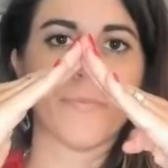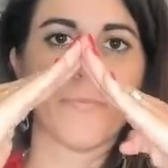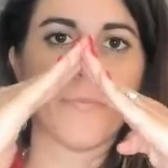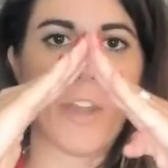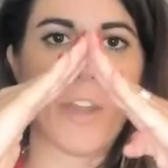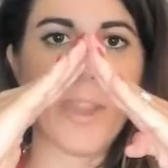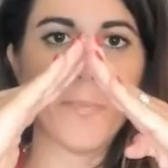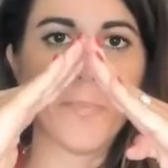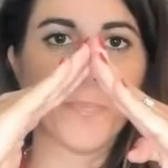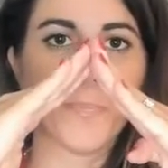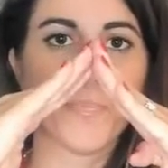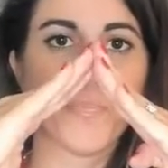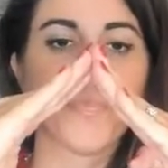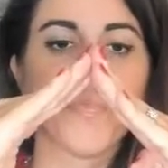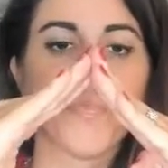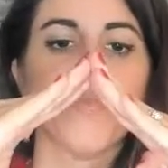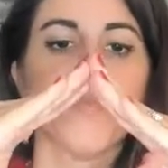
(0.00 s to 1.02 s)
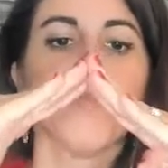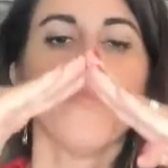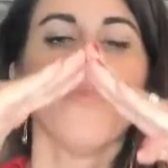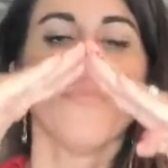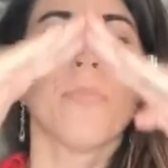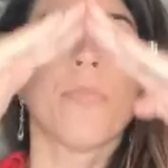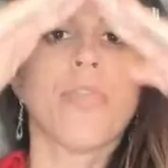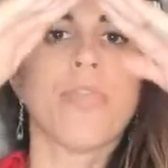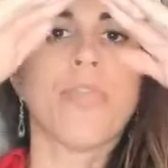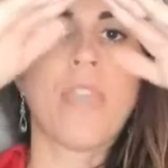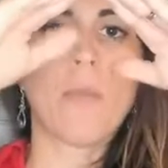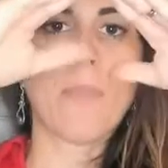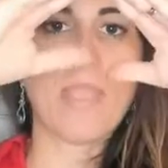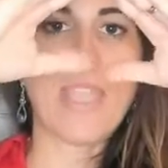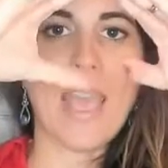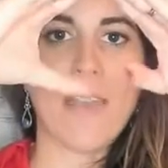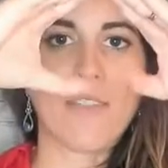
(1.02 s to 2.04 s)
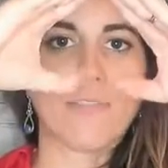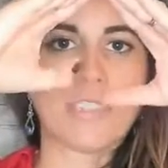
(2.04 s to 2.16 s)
right? Then we have